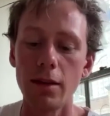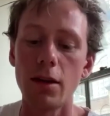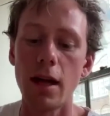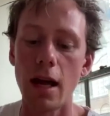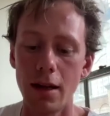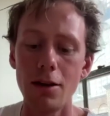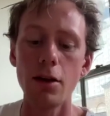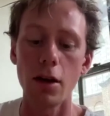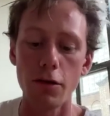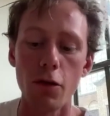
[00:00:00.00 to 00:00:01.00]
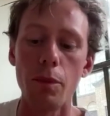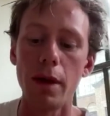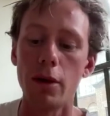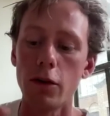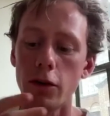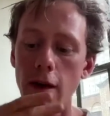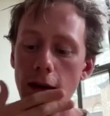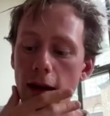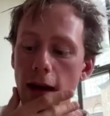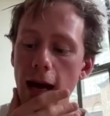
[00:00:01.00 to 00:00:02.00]
think they're looking for pills,
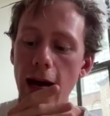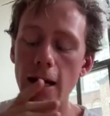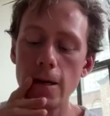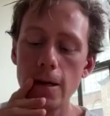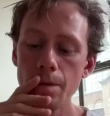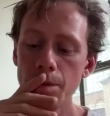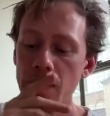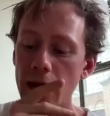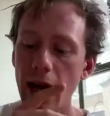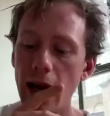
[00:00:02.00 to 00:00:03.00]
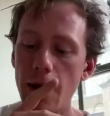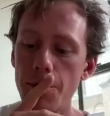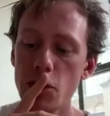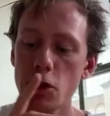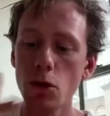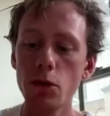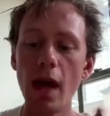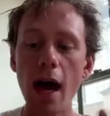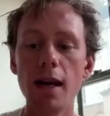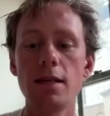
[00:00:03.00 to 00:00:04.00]
and so
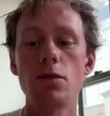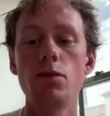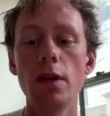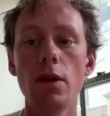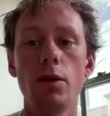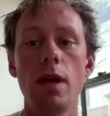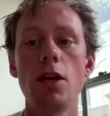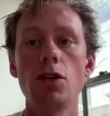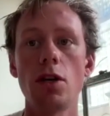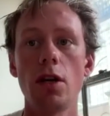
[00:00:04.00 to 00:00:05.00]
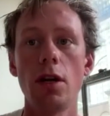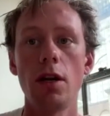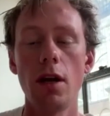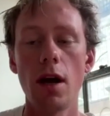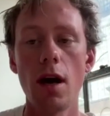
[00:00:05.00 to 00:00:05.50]
that is a real location.